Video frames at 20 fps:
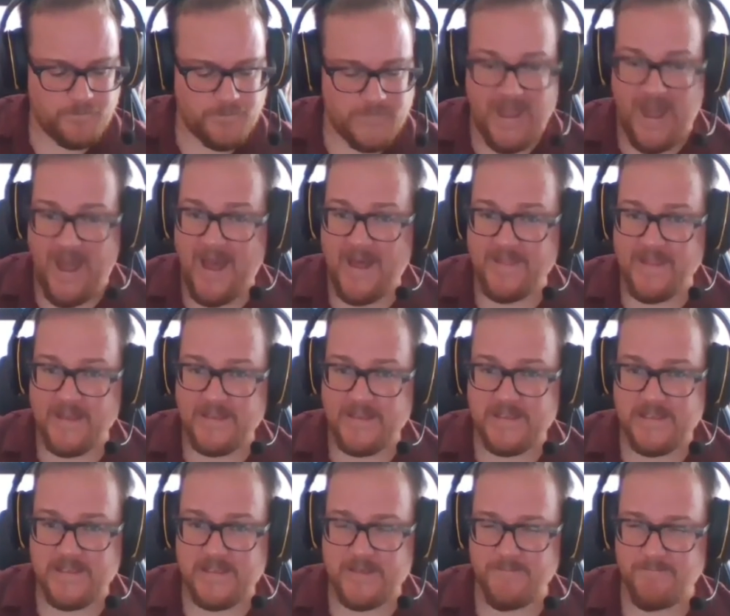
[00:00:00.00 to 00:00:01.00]
yeah,
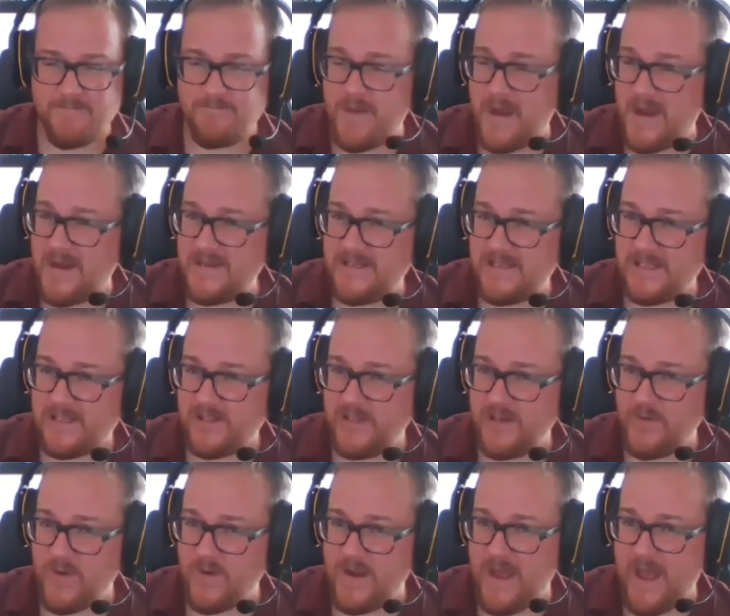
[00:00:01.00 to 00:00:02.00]
that's
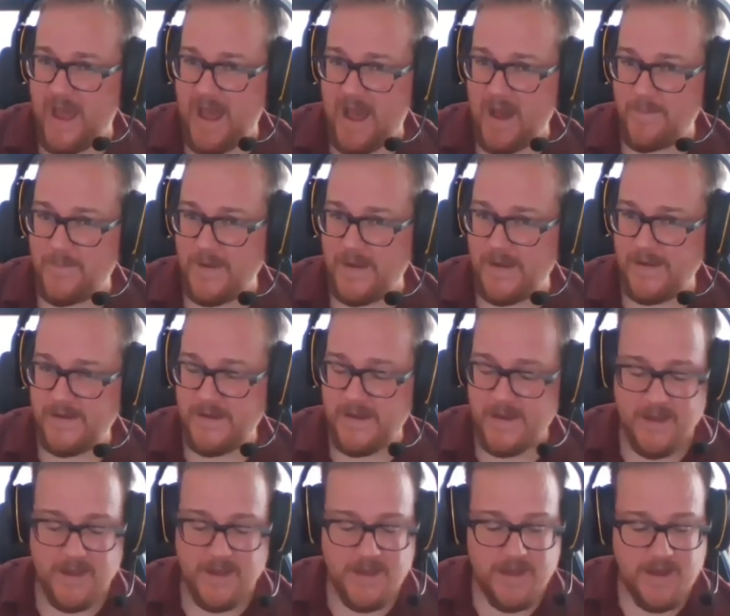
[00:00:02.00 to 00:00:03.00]
basically what happened.
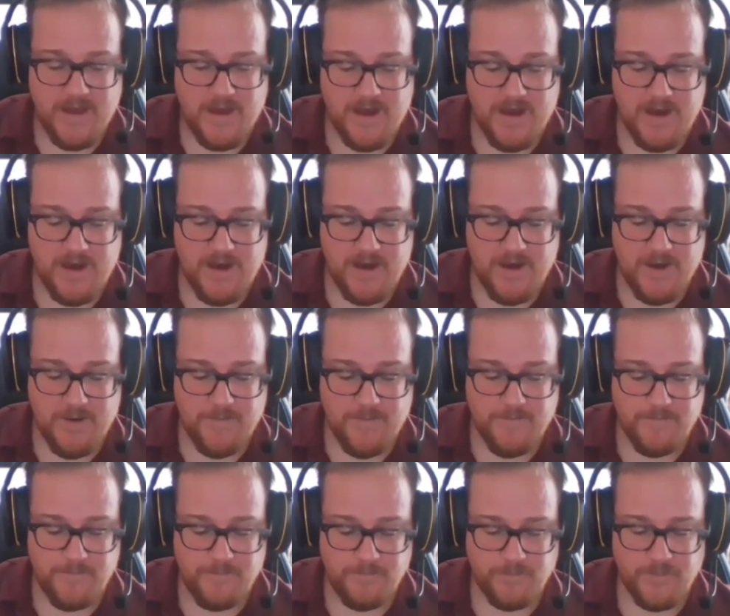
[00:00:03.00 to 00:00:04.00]

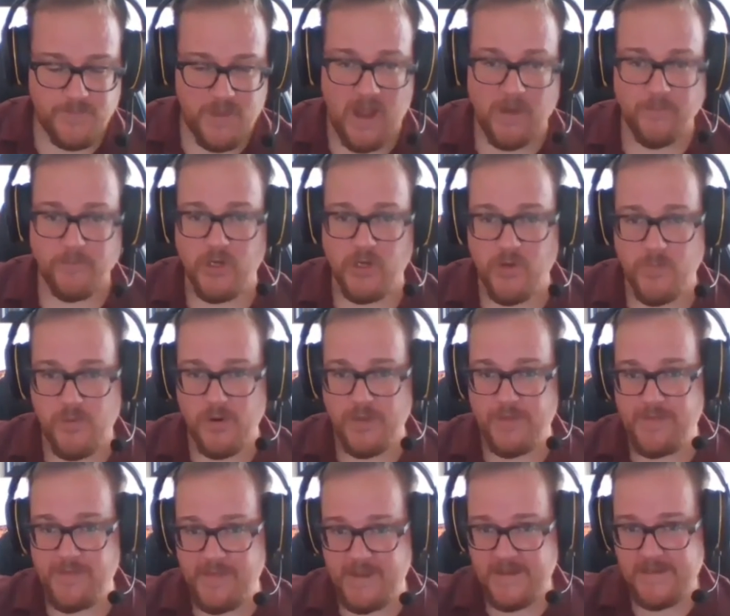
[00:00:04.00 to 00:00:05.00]
I'm going to
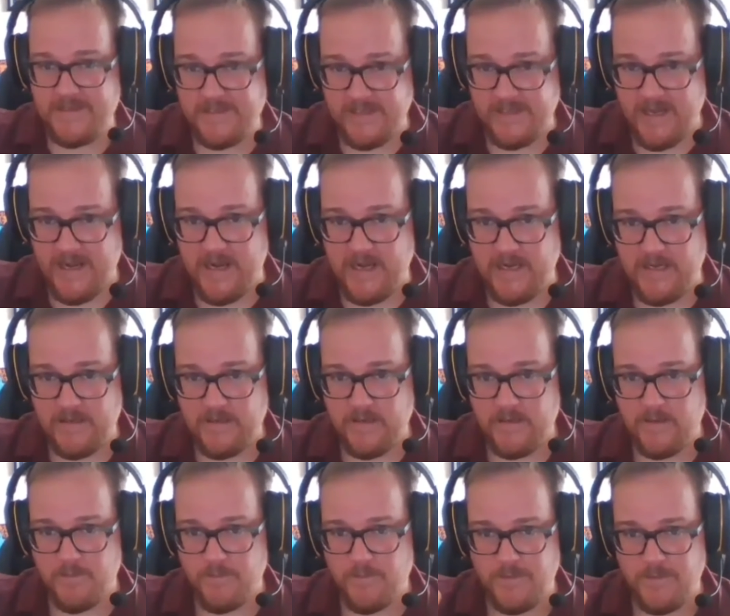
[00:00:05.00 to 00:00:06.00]
put this
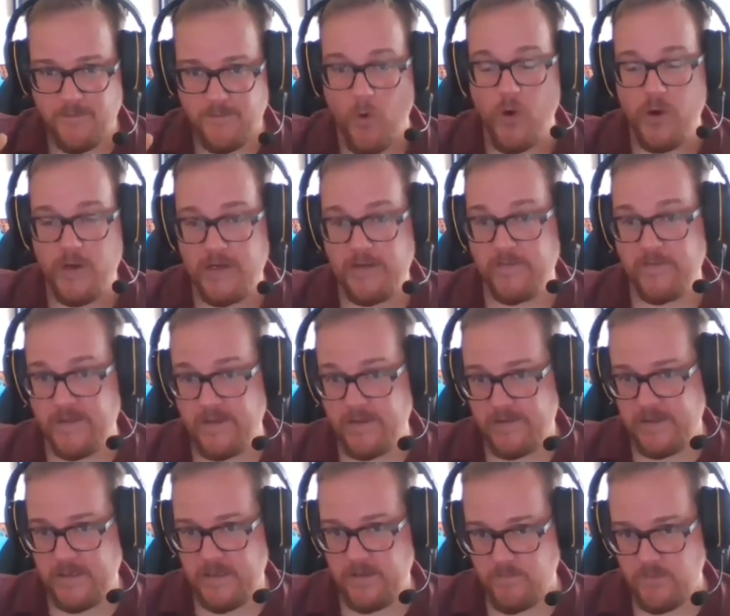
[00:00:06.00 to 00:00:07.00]
in before even the
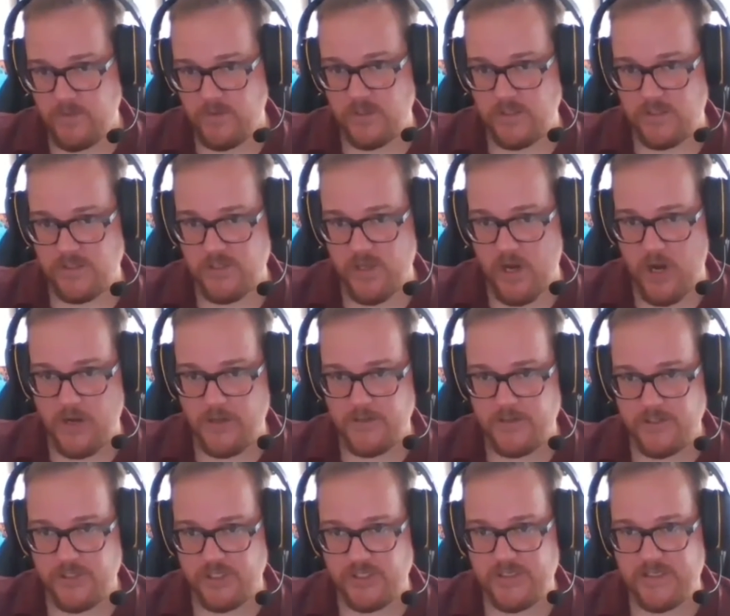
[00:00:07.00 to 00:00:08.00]
theme music
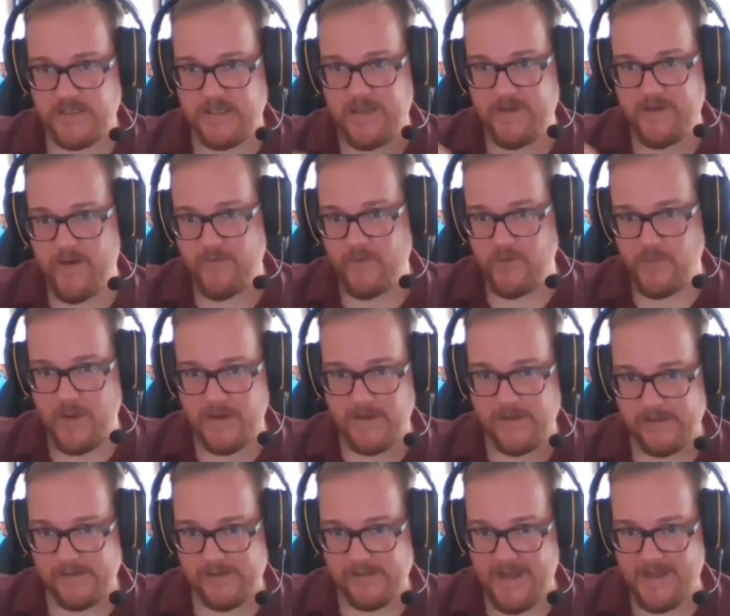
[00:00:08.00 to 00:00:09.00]
starts, just to give everybody
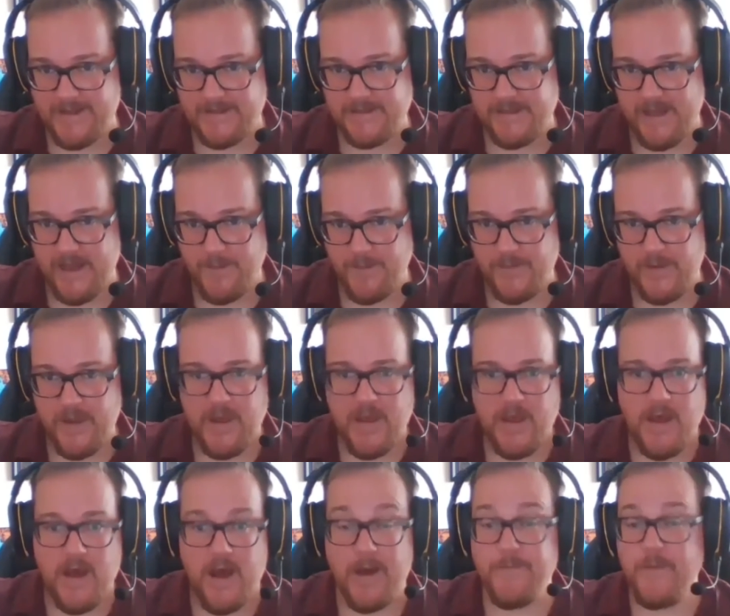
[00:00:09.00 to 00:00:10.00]
a little heads up.
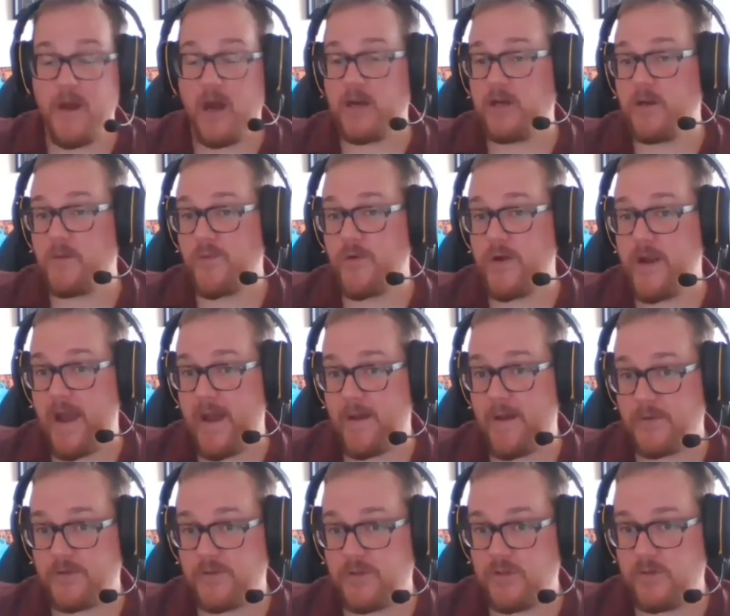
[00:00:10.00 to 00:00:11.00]
I'm not going to
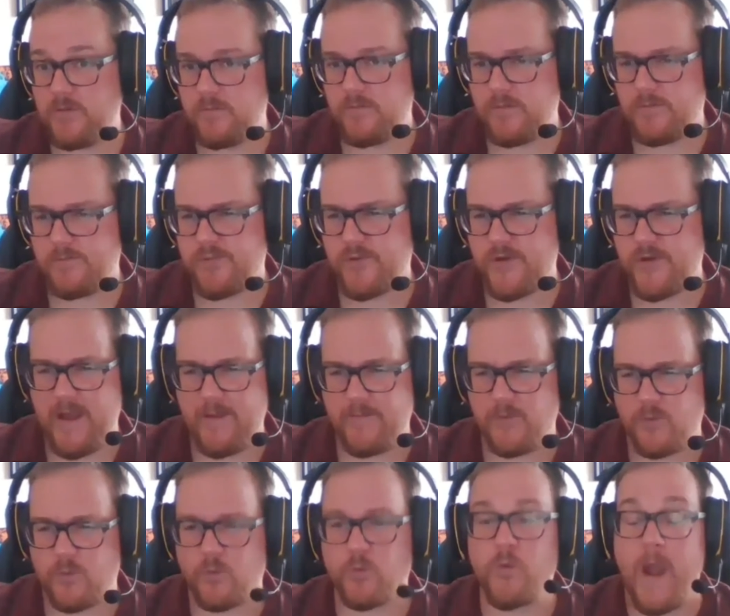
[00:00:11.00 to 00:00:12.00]

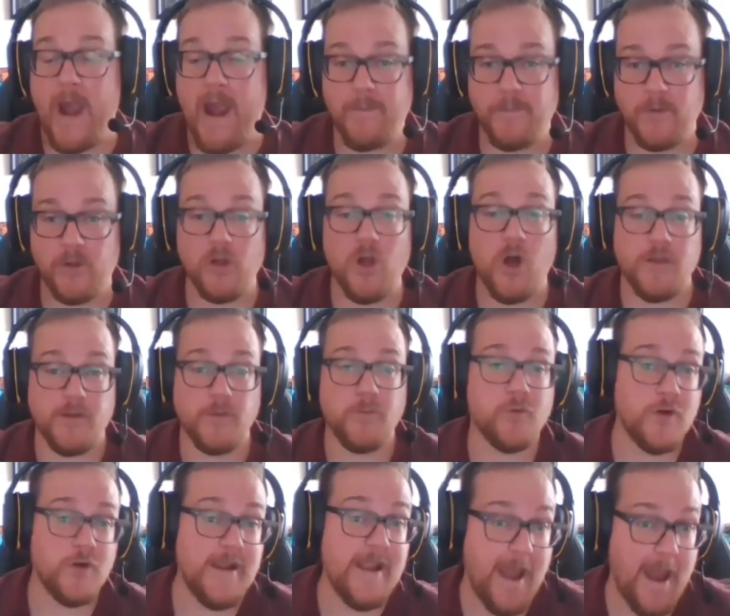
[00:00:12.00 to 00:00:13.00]
ramble on the
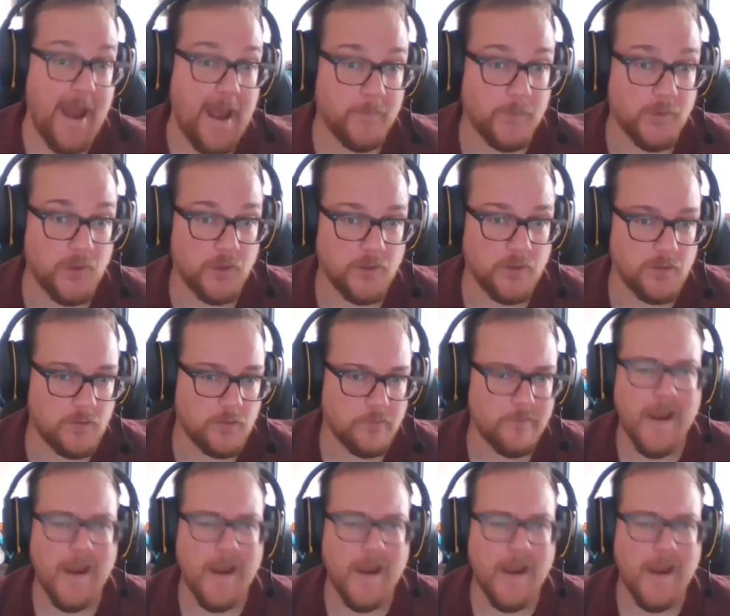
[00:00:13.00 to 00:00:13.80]
preamble